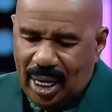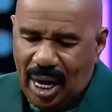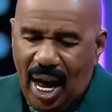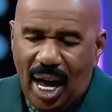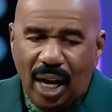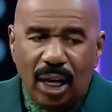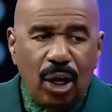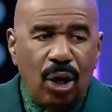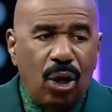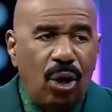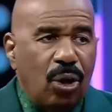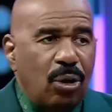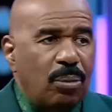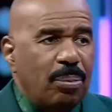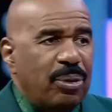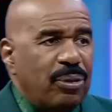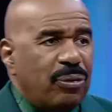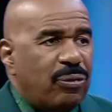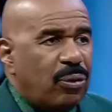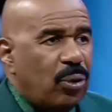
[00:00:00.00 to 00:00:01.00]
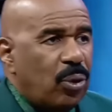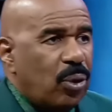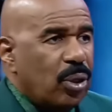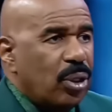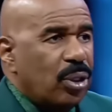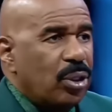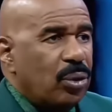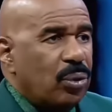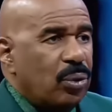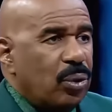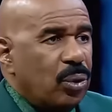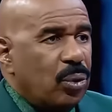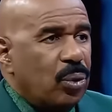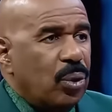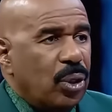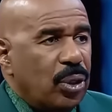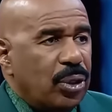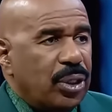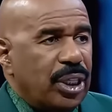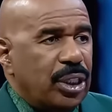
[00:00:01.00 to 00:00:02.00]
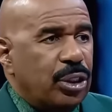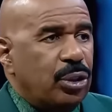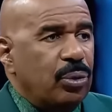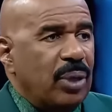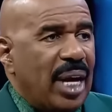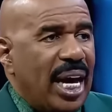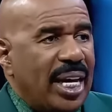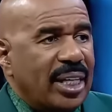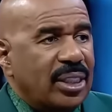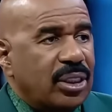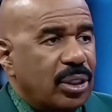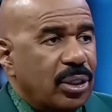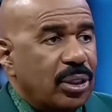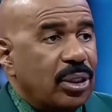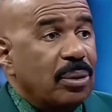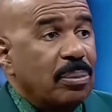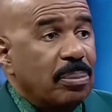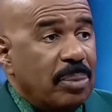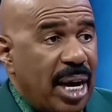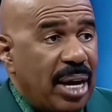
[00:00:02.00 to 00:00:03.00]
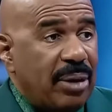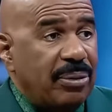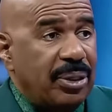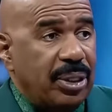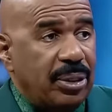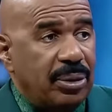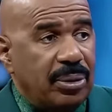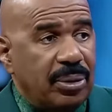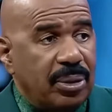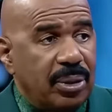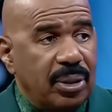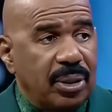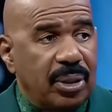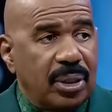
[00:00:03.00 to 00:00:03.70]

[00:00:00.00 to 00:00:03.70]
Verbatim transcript: How long before you knew her that you asked her to marry you?